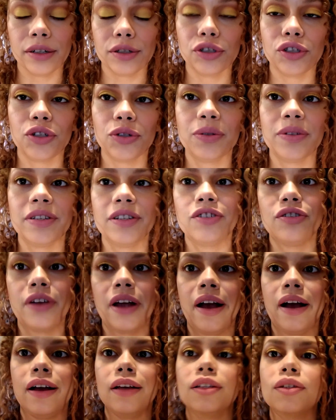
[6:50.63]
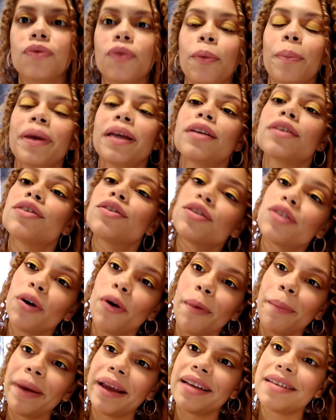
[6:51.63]
JuicyJas for being so
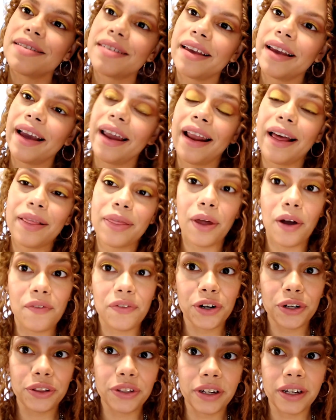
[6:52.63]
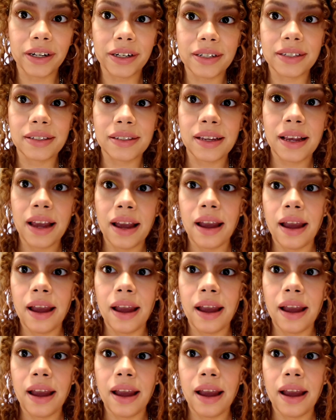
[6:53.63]
amazing, and I love her looks,